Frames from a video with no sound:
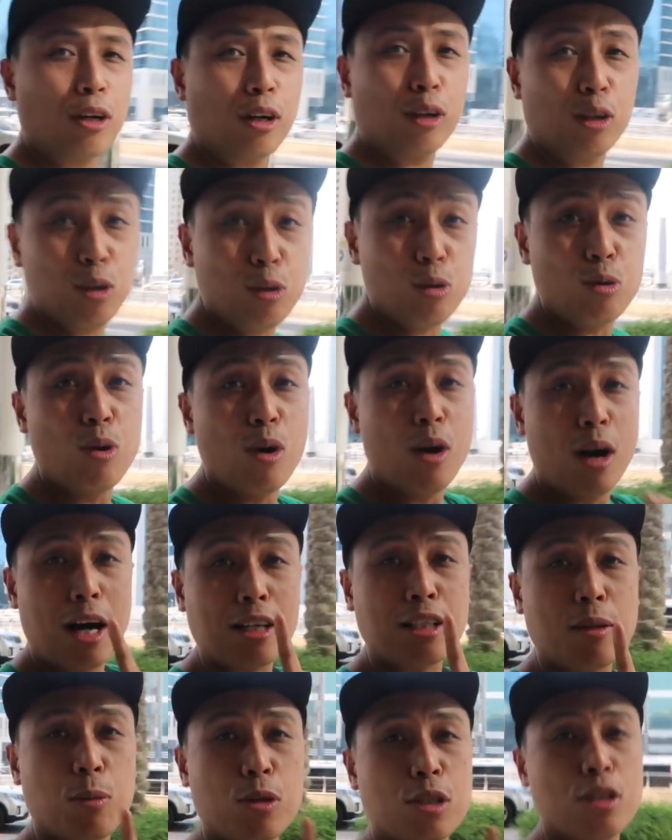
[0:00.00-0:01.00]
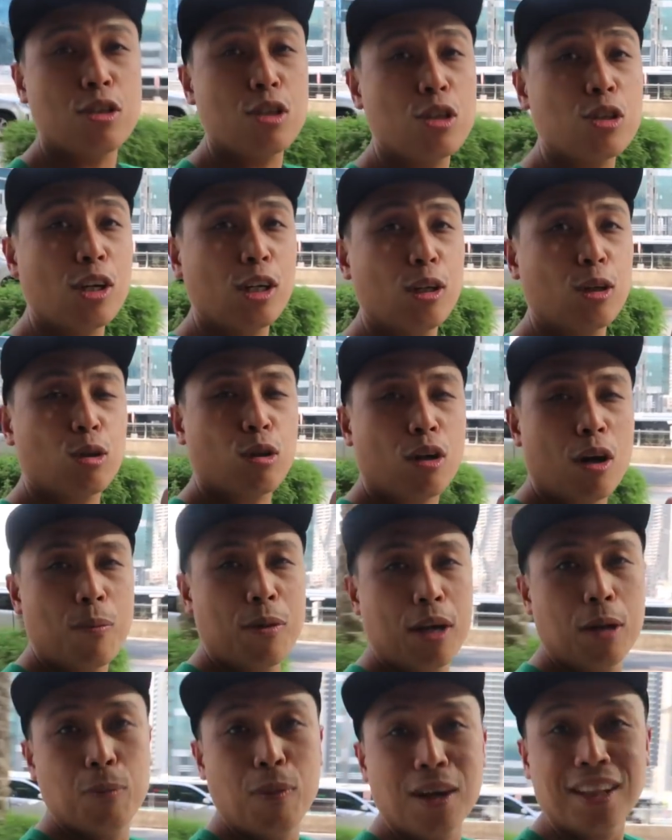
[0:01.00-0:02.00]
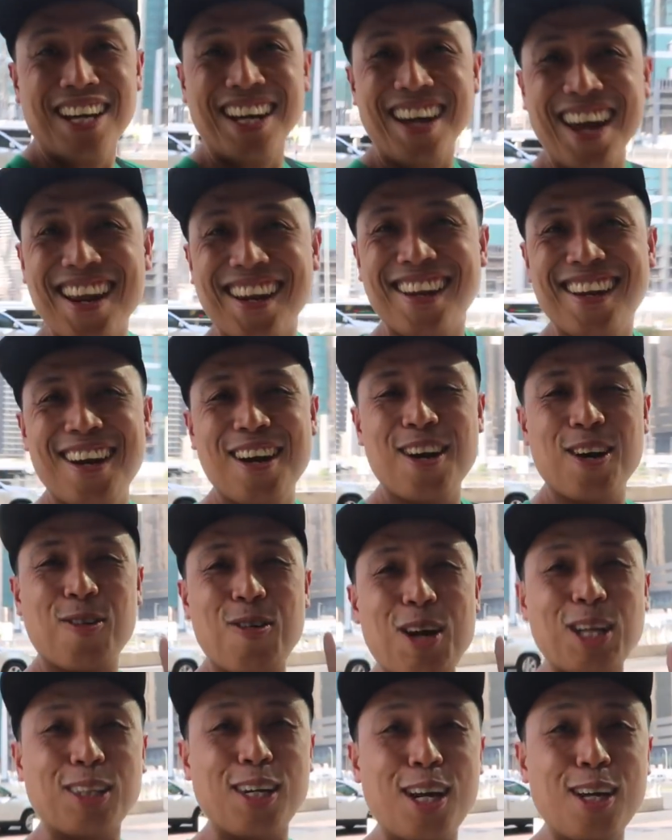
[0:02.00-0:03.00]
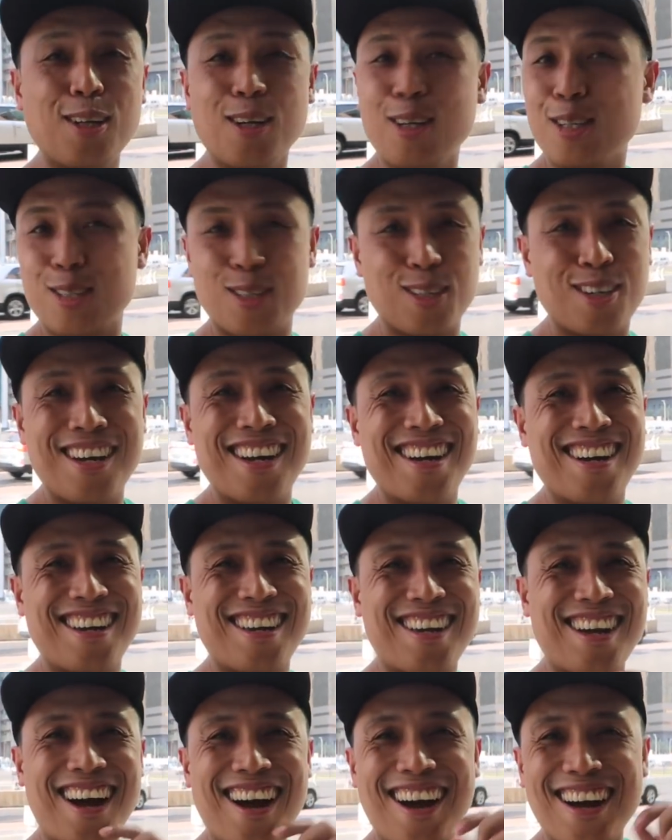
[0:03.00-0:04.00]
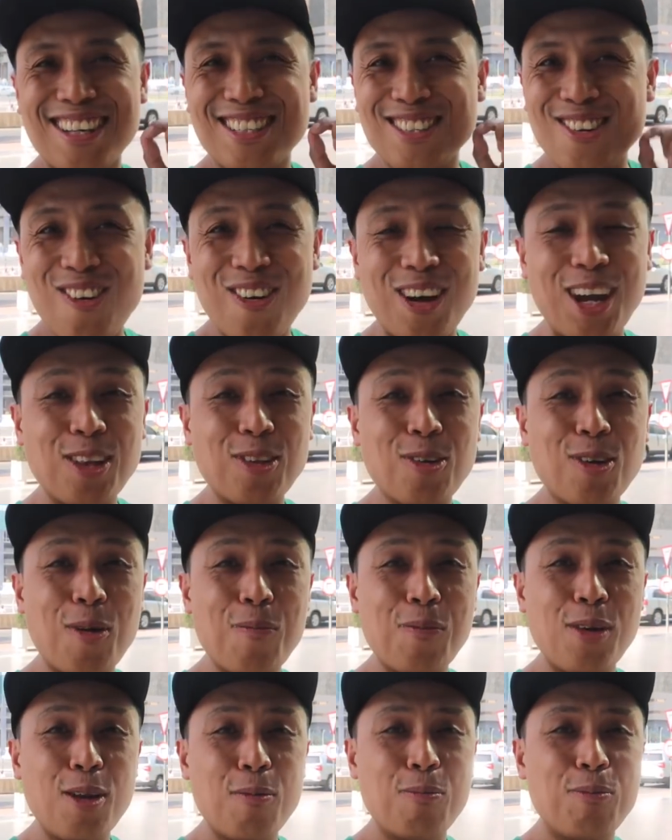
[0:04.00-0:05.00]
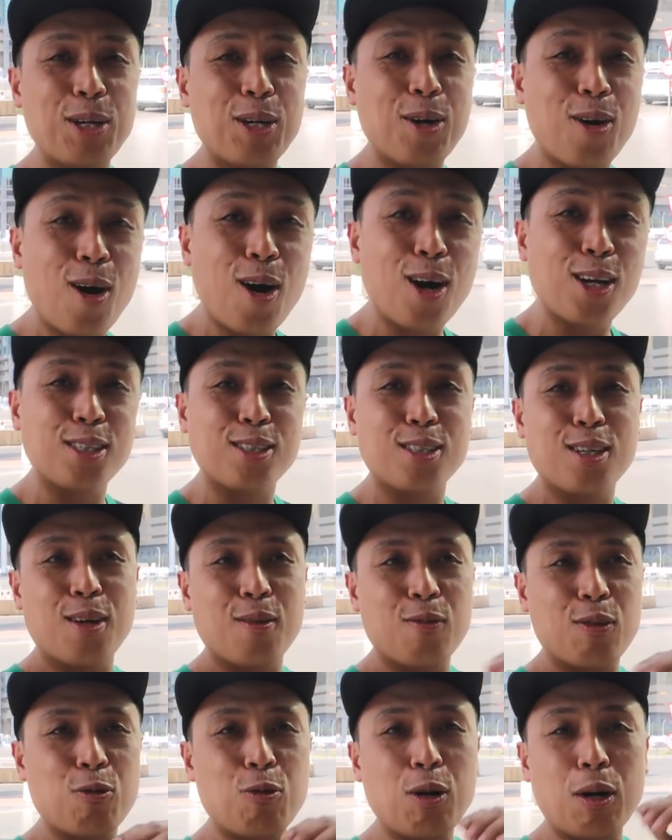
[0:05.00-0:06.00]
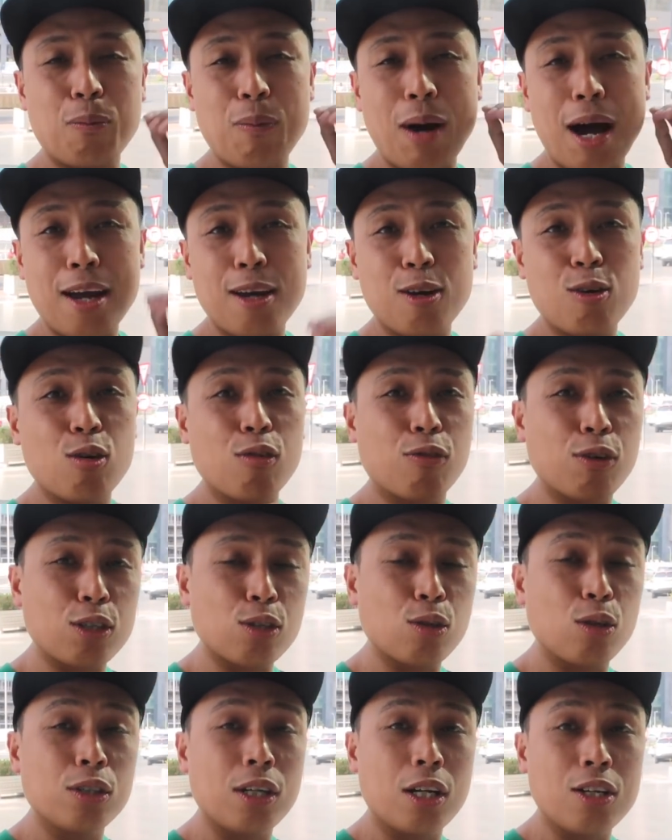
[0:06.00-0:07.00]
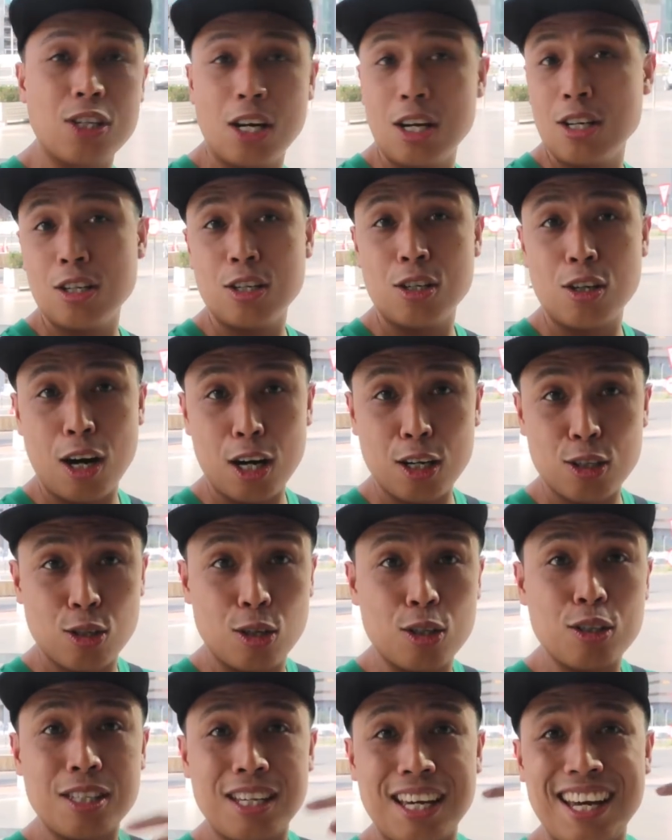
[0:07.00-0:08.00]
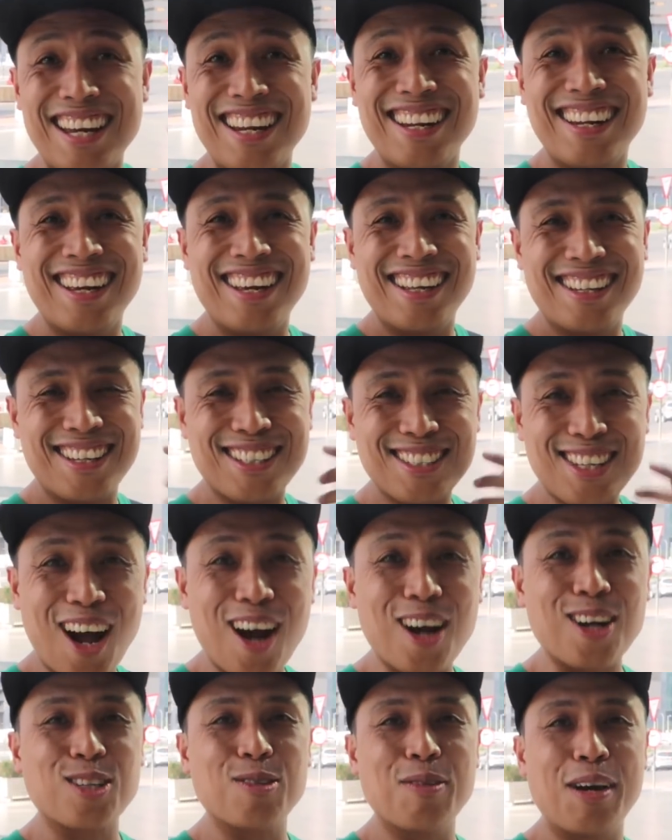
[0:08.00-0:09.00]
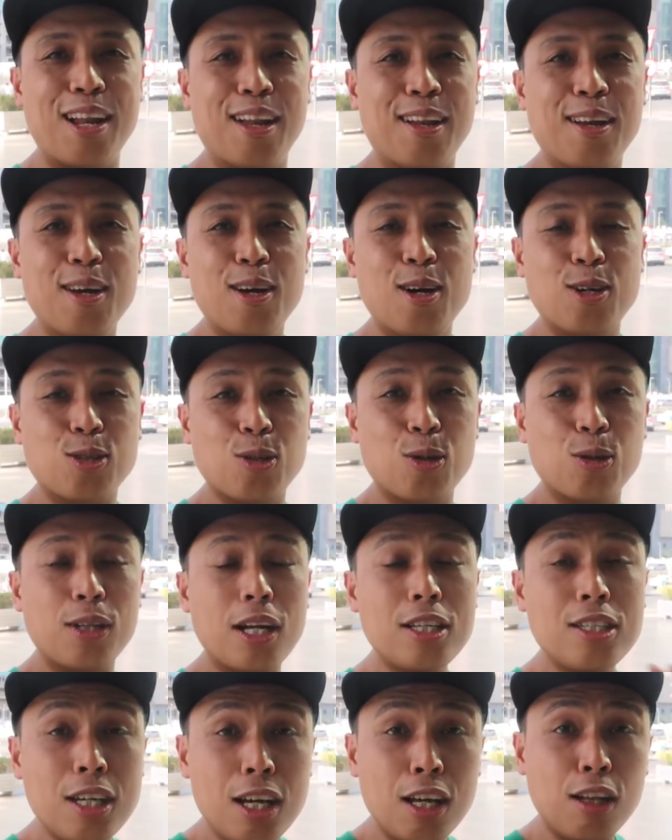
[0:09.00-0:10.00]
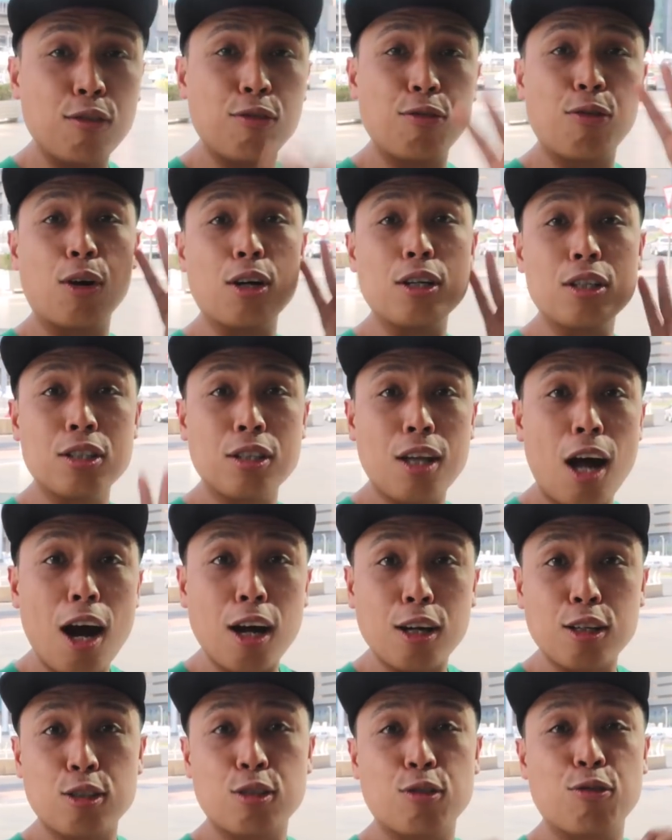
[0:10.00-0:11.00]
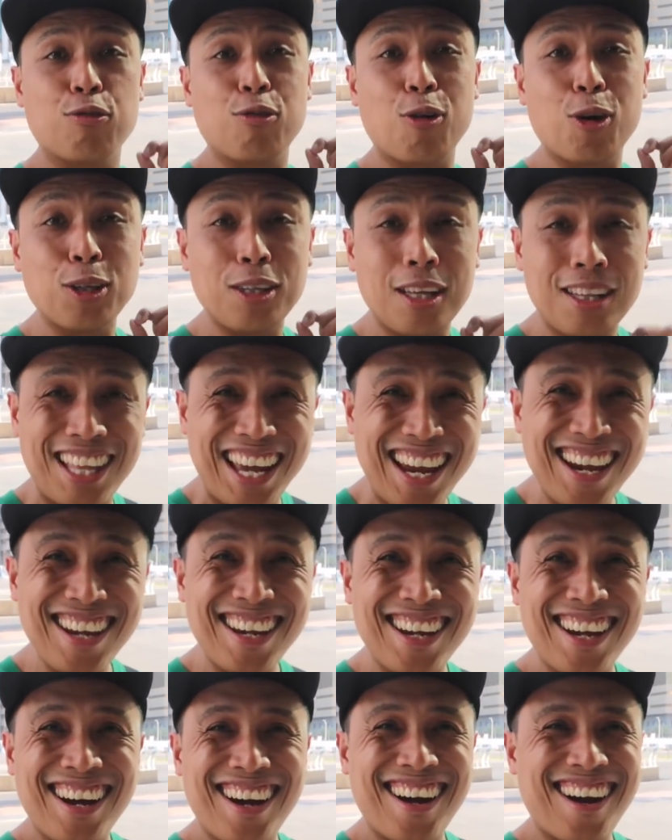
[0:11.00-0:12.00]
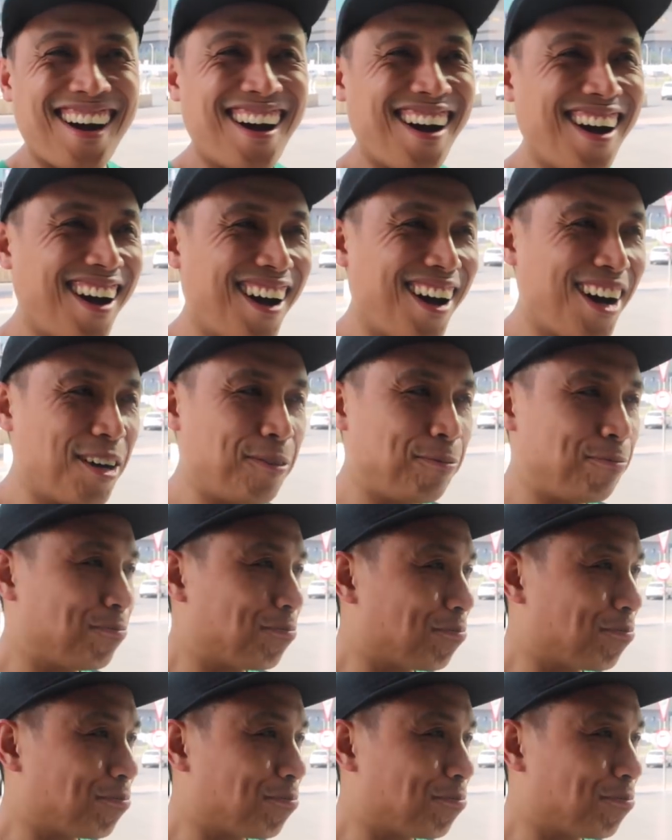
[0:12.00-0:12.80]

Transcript: for you as a position trader to come in but again quick traders uh, it's okay to come in because we're buying oversold and changing directions in the stock as well so that's it for stocks for the day uh,